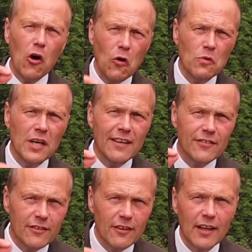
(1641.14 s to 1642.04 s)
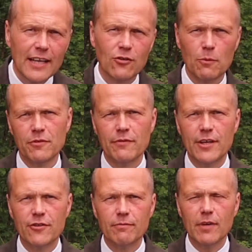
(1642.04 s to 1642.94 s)
only slight
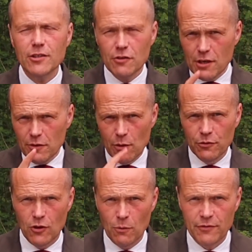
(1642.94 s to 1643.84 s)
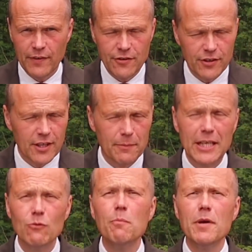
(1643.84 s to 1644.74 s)
observation, and you knew there was an observation coming,
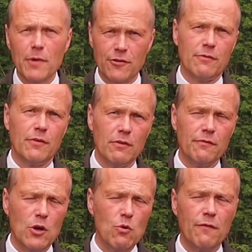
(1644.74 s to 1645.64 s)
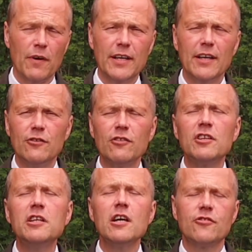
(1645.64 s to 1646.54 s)
it wouldn't be much of a review if I
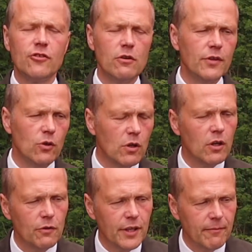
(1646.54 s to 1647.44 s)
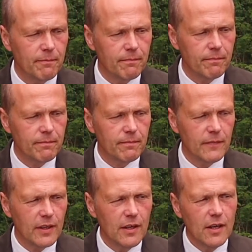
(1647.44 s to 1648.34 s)
just gushed over your clothing.
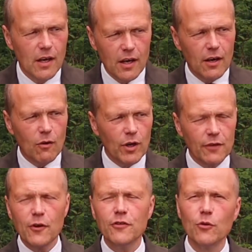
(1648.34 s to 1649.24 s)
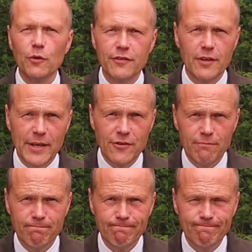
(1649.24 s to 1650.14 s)
When I first saw this image,
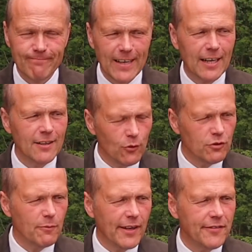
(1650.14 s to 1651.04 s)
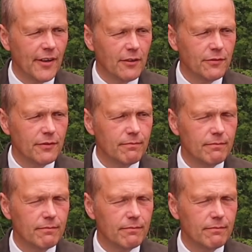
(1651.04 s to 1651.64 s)
I thought to myself,